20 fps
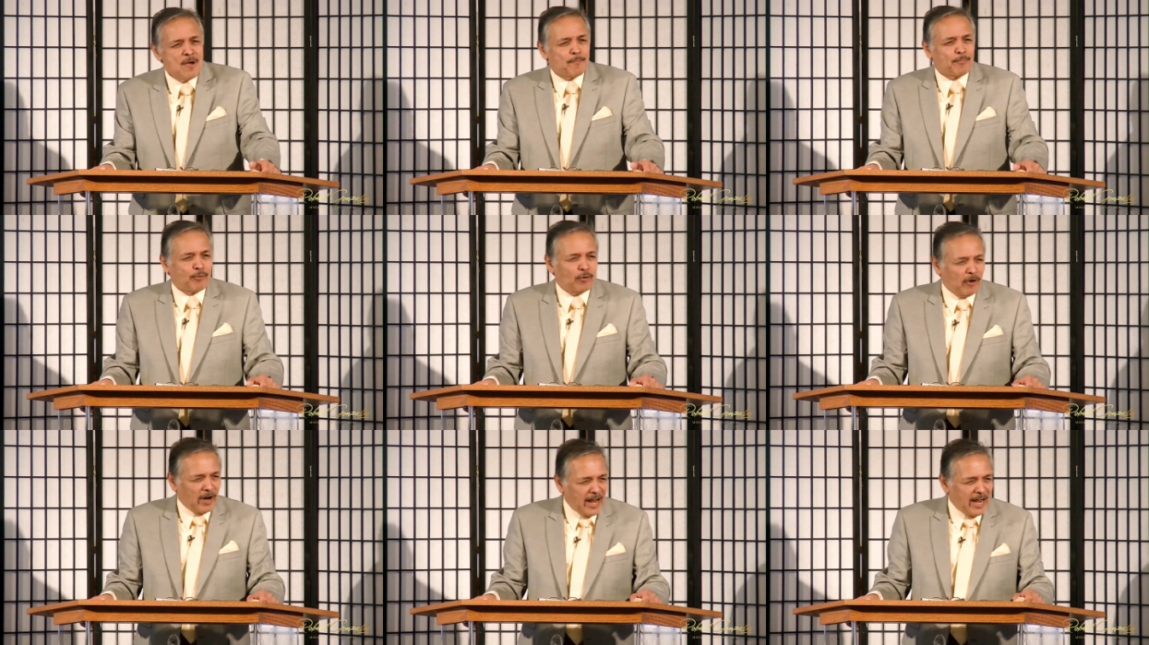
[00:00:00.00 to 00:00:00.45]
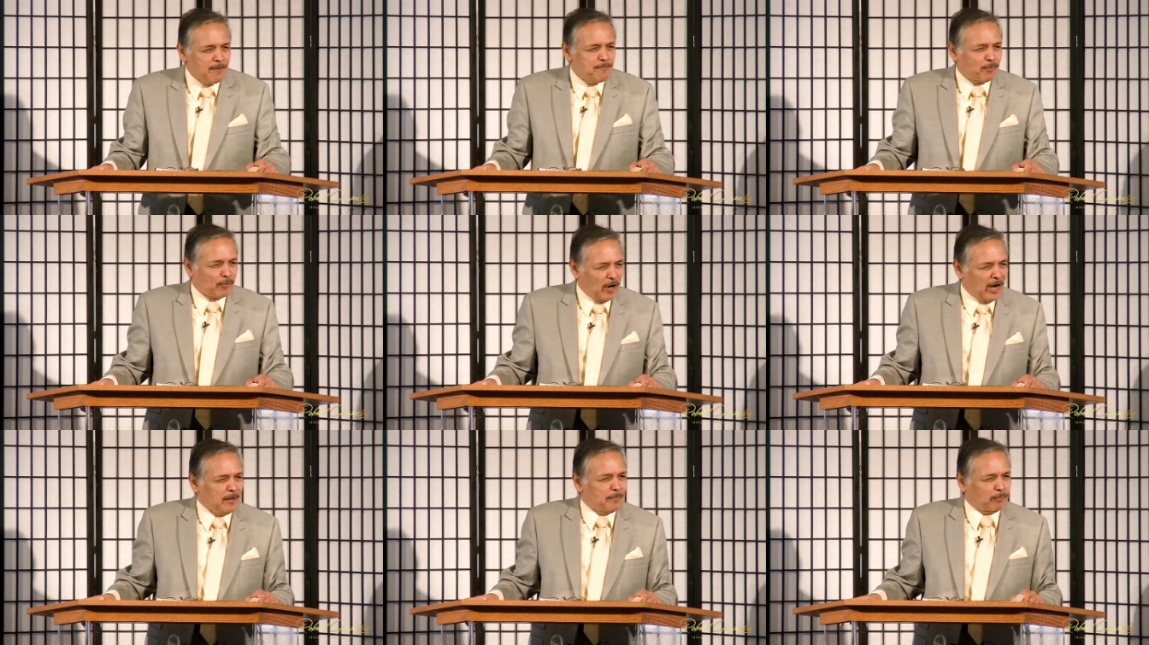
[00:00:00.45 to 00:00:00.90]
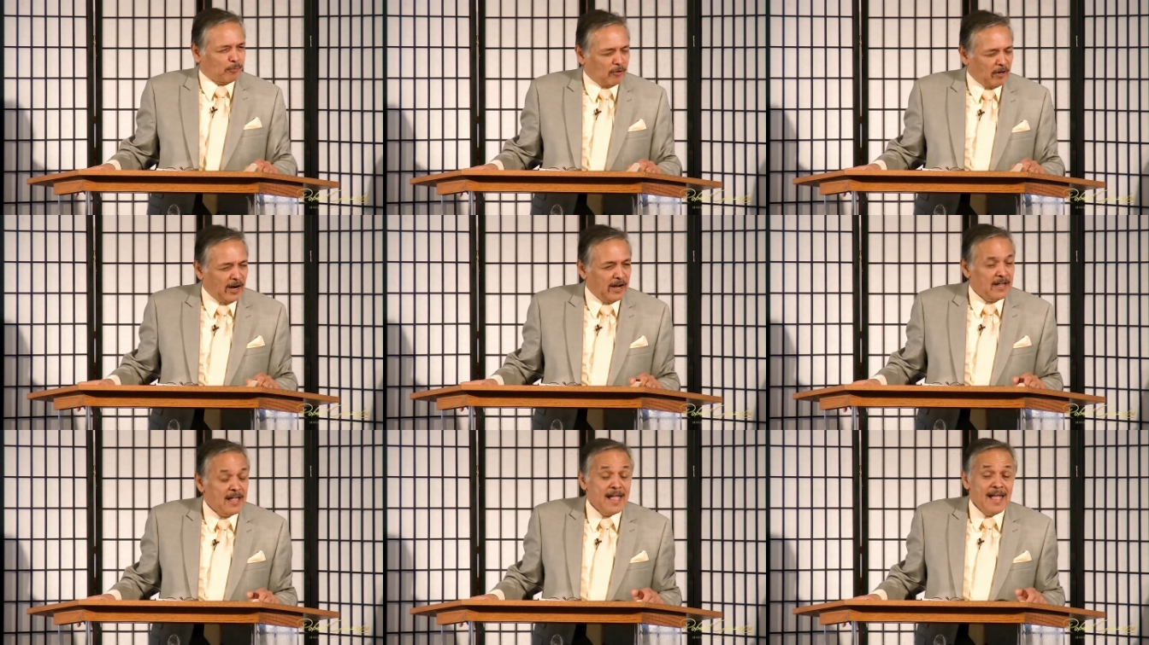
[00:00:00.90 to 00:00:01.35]
Pray, pray,
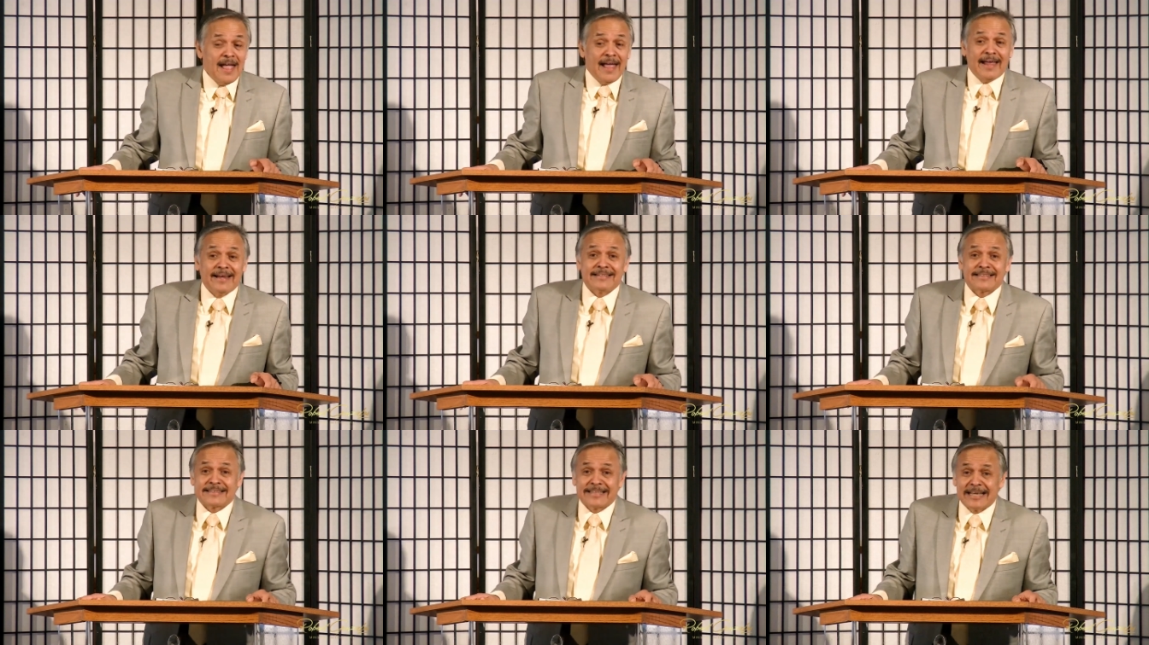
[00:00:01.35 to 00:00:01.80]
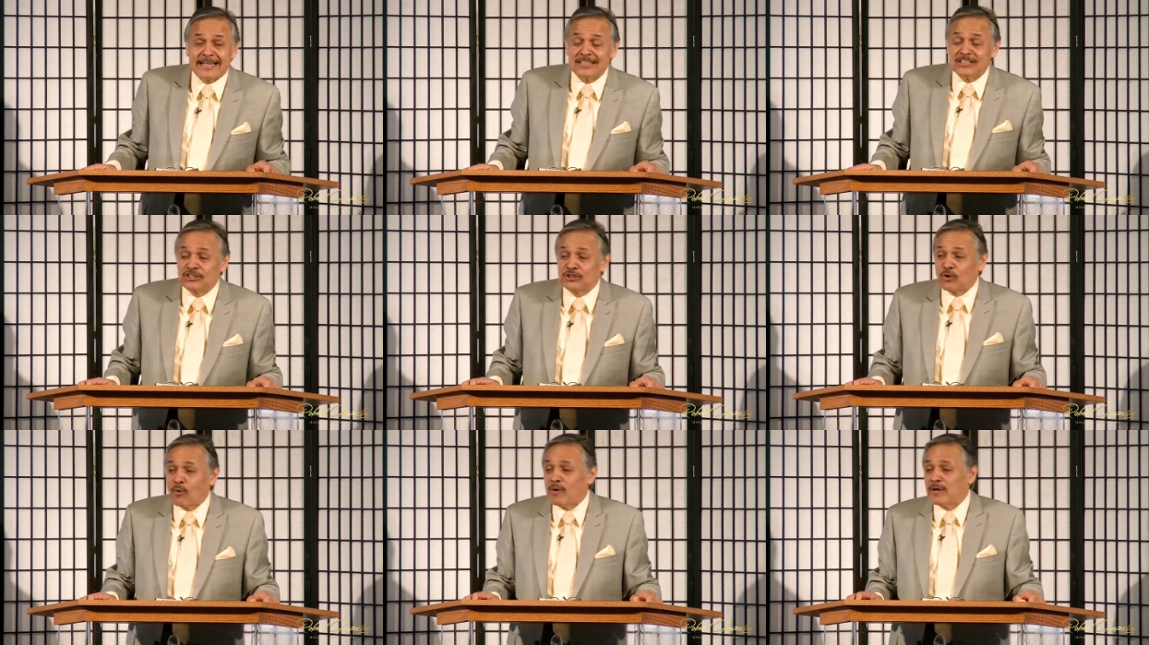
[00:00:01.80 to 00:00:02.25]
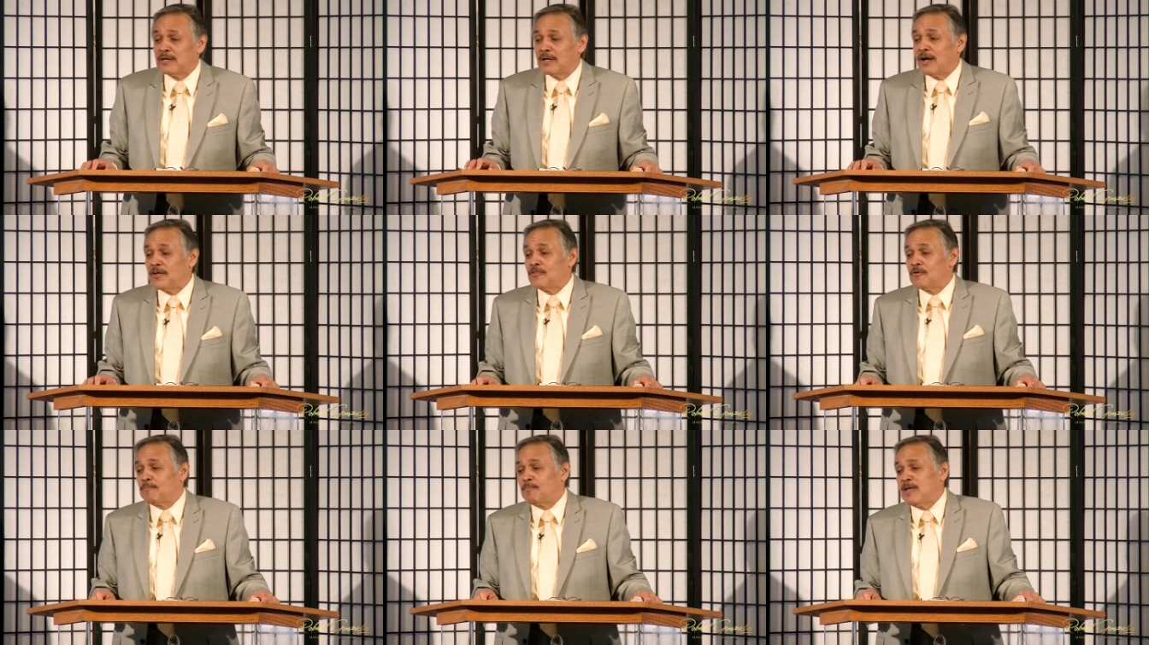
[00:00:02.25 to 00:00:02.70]
pray, instead of joining
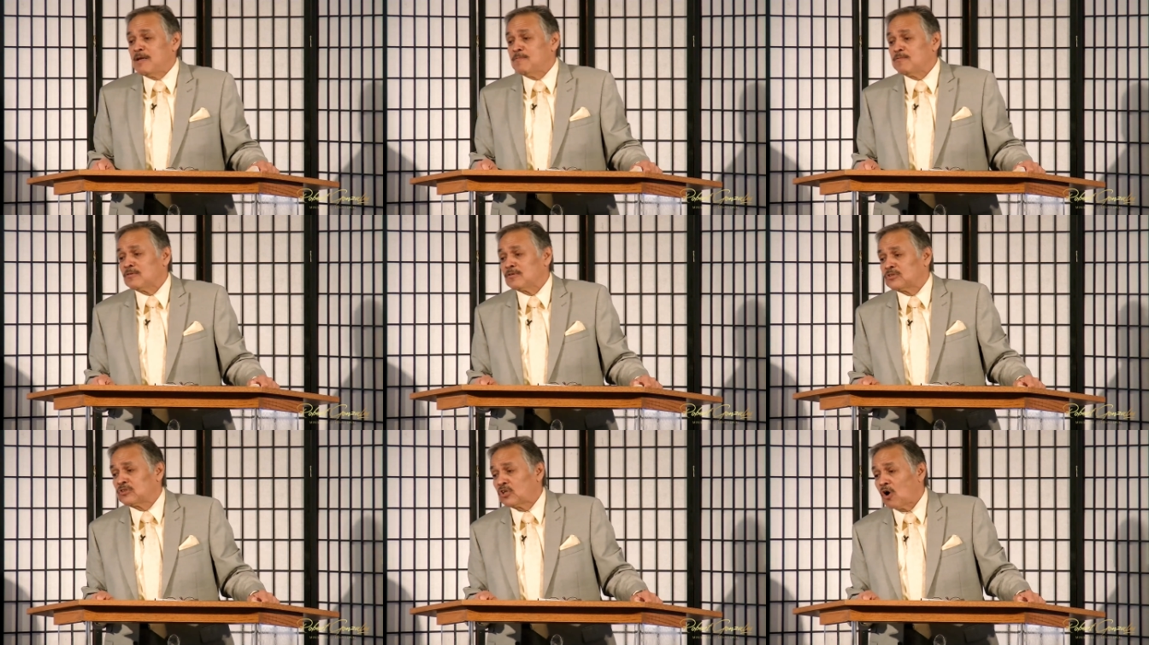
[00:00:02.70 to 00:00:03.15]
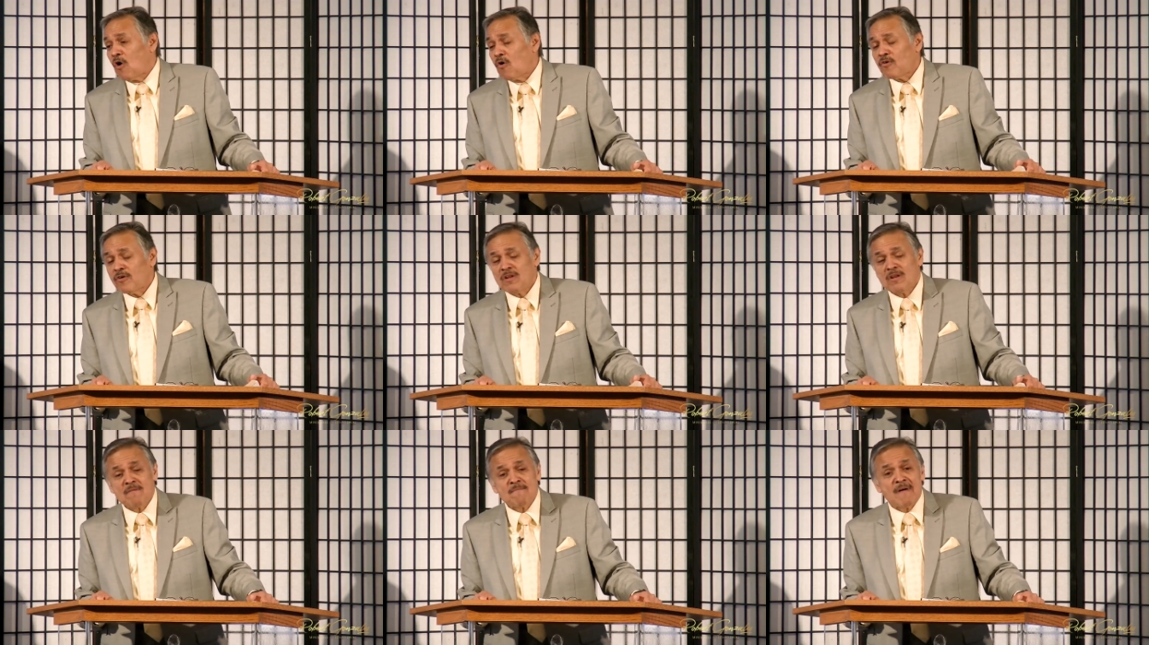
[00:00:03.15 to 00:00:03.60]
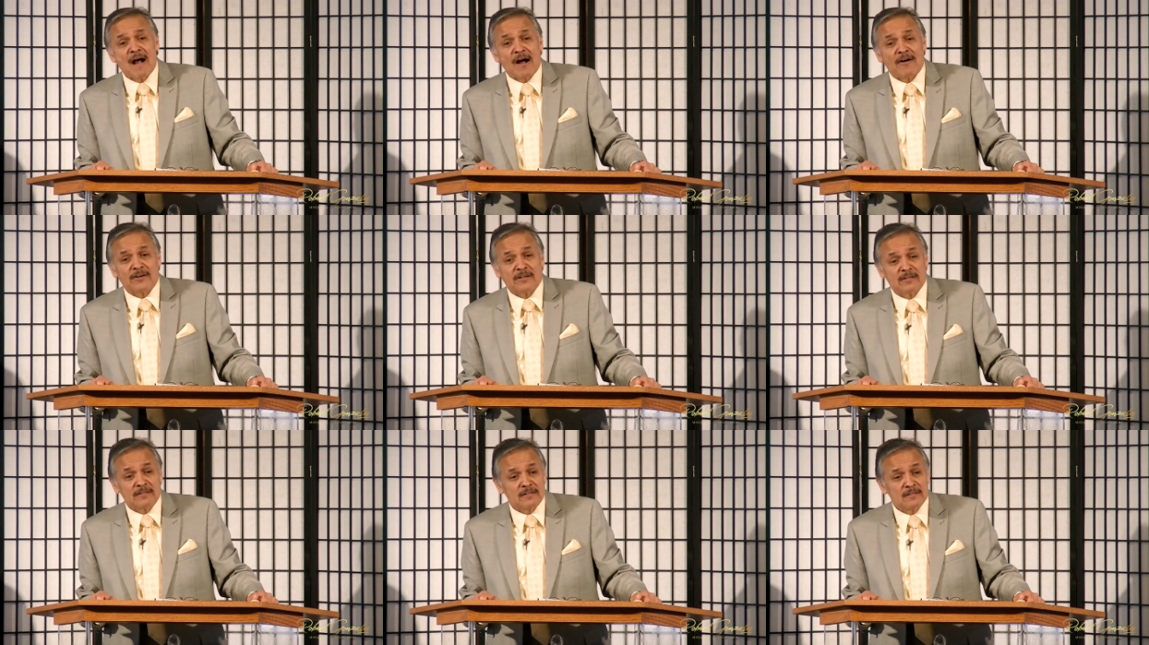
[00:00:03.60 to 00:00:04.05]
other people and talking
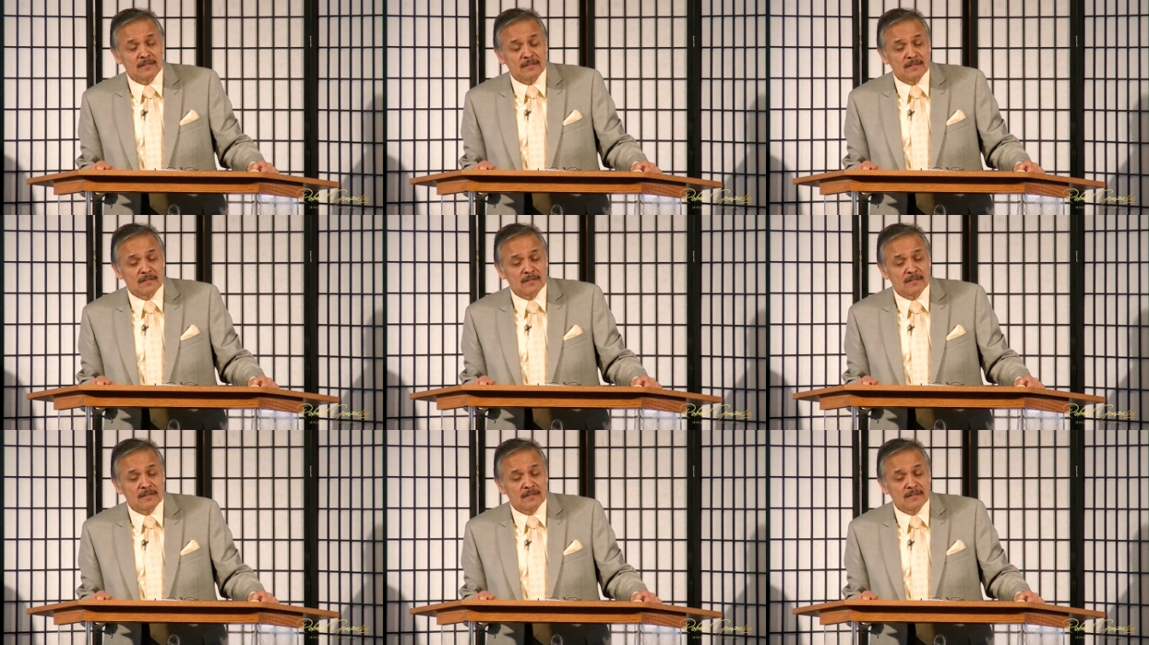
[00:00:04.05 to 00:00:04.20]
about it.